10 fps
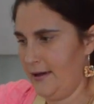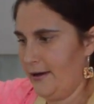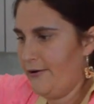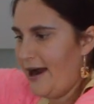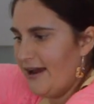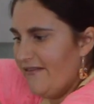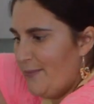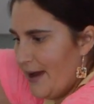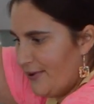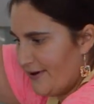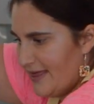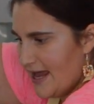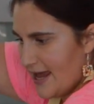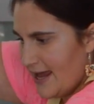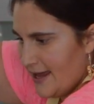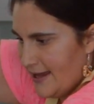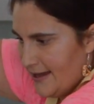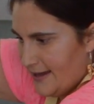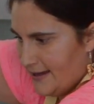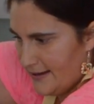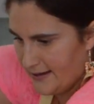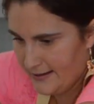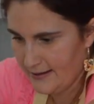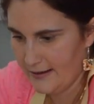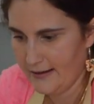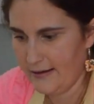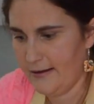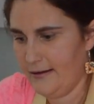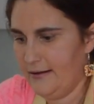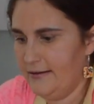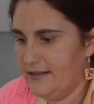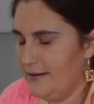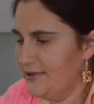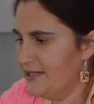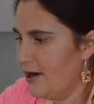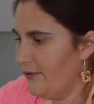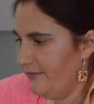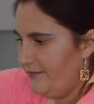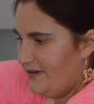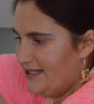crack of pepper in there, some salt for